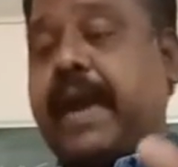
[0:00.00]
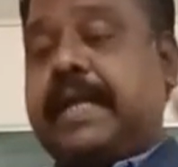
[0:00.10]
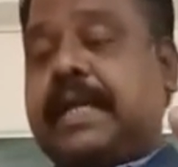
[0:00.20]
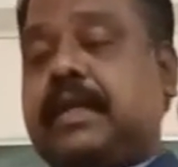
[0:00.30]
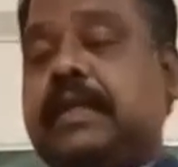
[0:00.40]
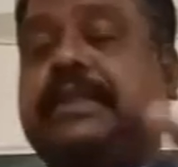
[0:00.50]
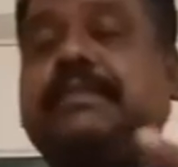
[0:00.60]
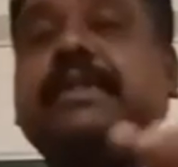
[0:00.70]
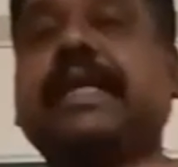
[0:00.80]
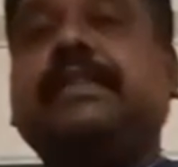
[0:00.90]
final
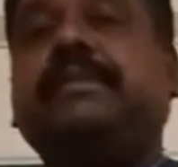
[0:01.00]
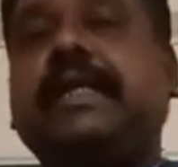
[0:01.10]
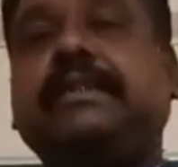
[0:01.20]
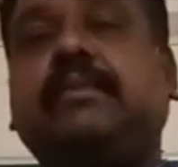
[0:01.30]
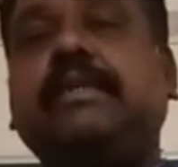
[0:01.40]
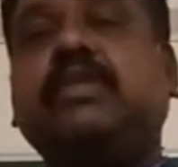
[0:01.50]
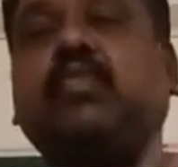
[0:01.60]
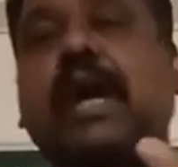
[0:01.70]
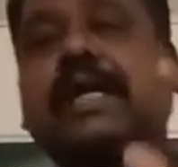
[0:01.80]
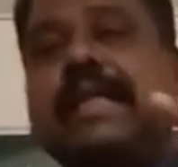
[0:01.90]
consumption expenditure means
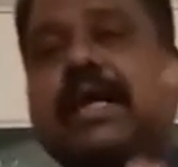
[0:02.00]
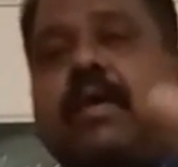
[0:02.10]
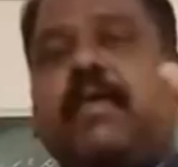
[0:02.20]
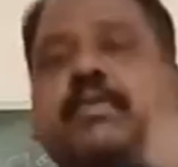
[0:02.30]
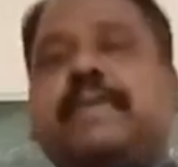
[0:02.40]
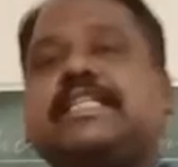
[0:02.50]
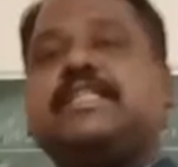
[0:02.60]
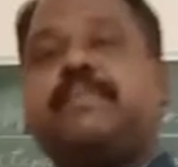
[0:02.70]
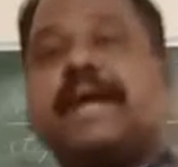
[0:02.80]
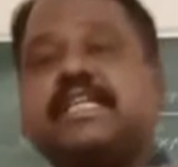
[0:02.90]
what the government
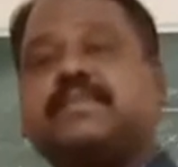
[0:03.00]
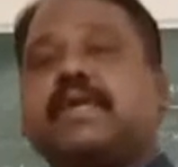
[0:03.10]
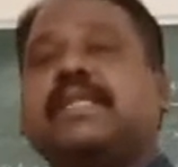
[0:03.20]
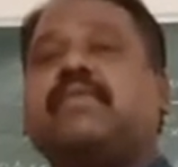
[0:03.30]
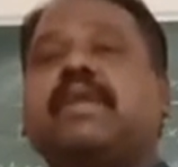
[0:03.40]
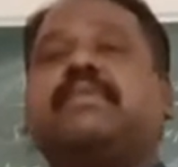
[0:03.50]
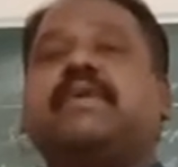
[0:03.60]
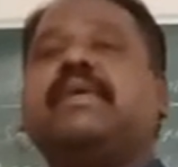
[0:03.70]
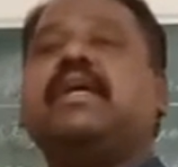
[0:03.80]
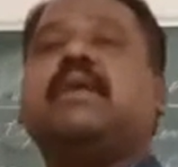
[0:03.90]
spends for the
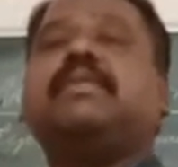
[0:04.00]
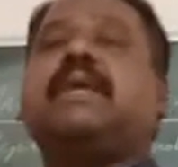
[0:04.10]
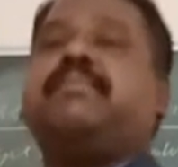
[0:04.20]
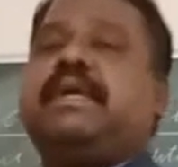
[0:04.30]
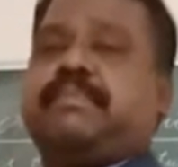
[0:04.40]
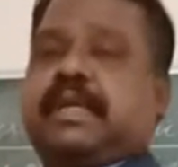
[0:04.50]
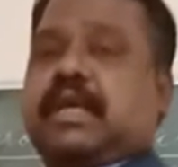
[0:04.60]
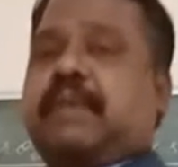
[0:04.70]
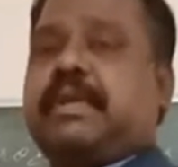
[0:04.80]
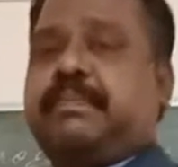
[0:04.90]
welfare of the people,
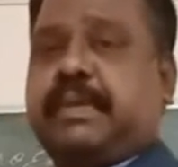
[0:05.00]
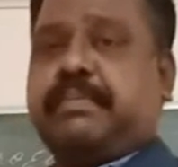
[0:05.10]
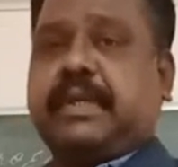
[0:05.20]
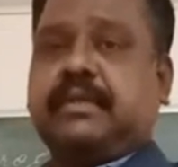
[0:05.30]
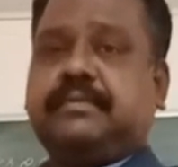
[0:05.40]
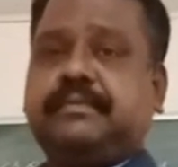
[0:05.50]
common people.